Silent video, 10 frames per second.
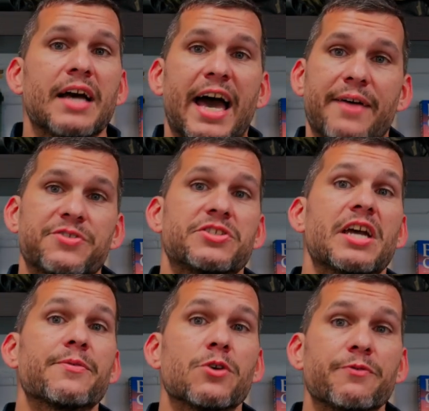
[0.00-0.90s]
I have
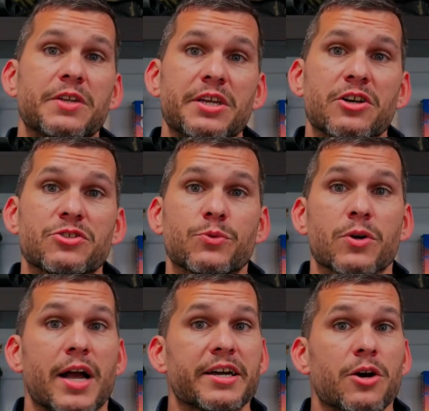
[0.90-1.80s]
several videos
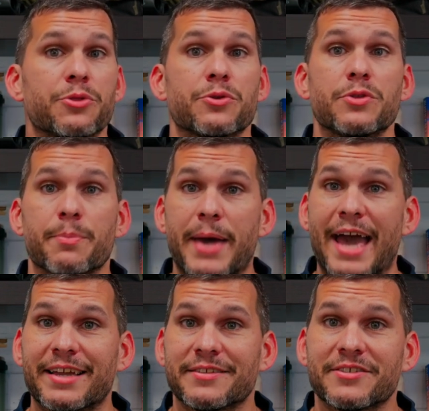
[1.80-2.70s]
where I go through the
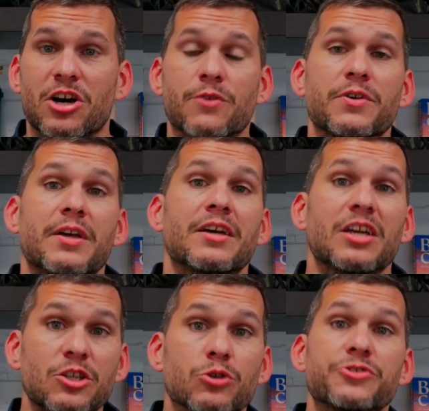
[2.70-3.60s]
pack itself,
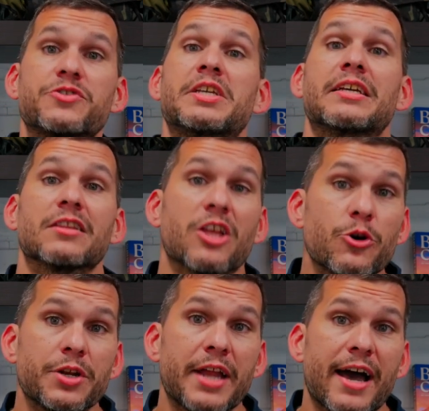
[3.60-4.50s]
you'll see it
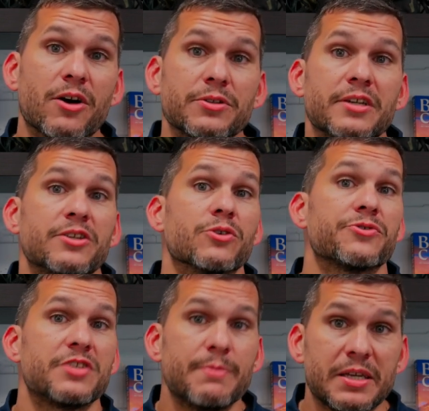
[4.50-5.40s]
loaded out, you'll
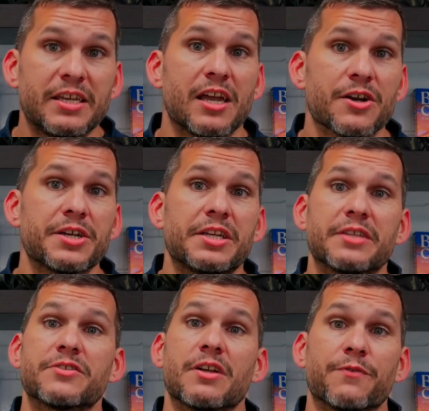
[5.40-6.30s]
see me carrying
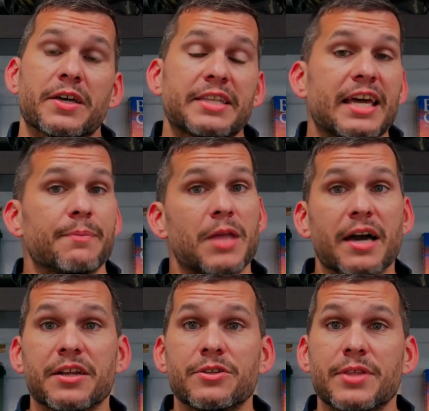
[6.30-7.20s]
it, stuff like that. I'm
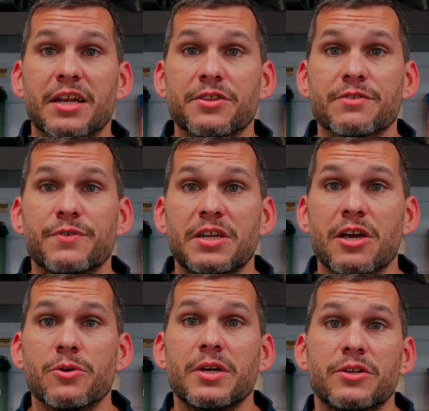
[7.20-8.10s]
not gonna do that on this
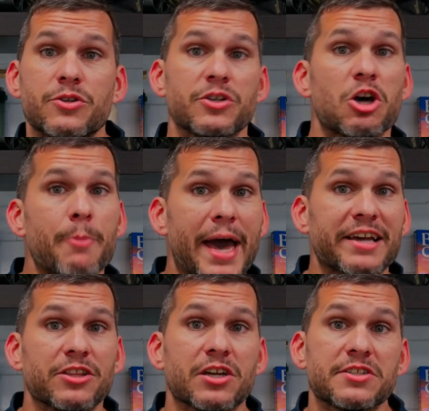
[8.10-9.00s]
video. You can go
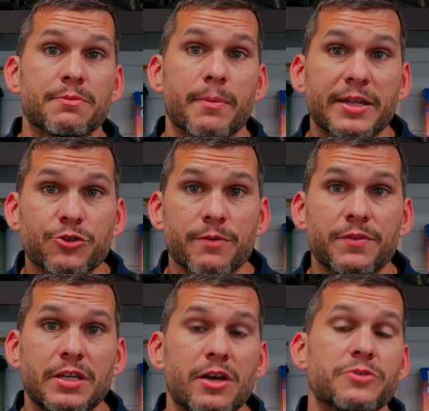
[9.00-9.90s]
back and look at some of my trip
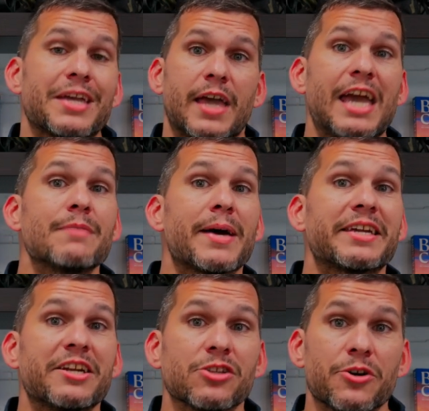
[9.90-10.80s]
videos and my
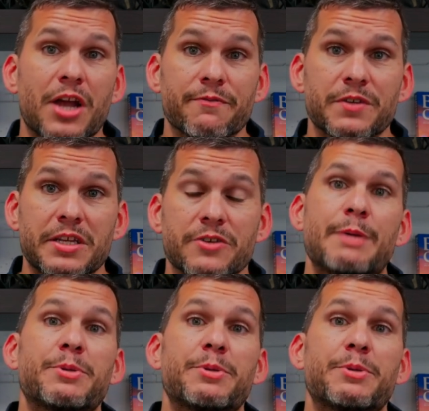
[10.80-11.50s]
gear load out videos.